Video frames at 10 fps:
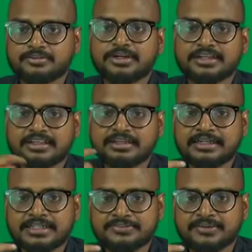what are the
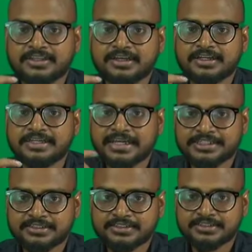trends for the
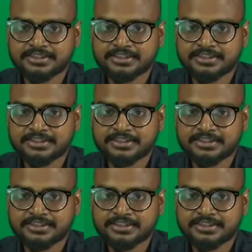reactions?